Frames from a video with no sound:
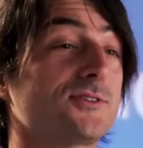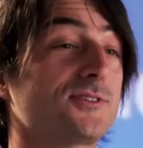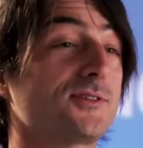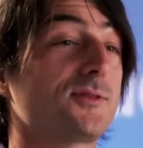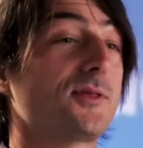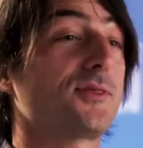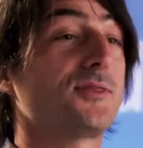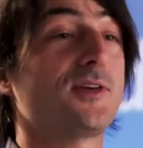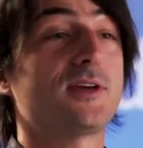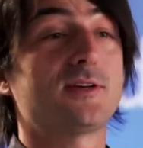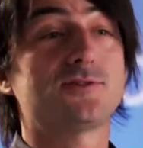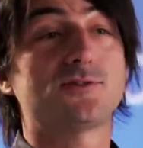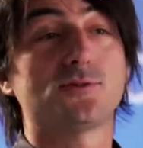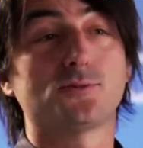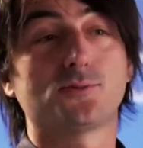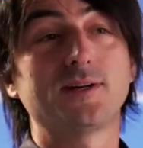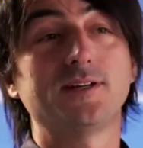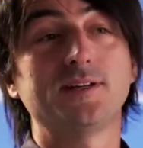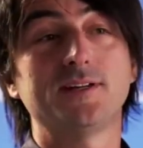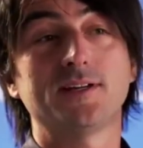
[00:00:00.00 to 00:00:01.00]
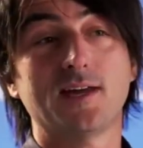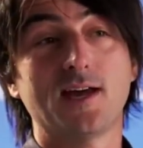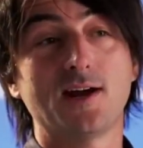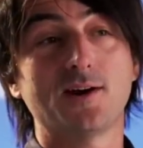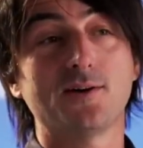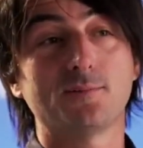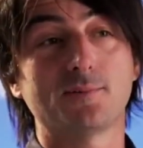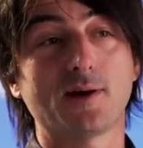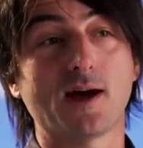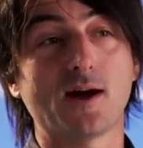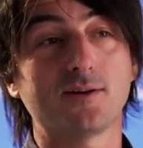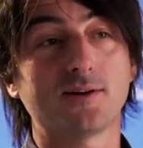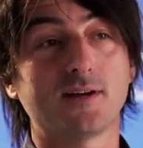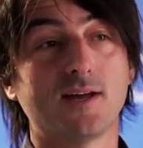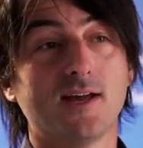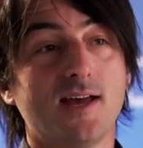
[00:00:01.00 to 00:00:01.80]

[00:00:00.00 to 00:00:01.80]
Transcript: to the things you really care about,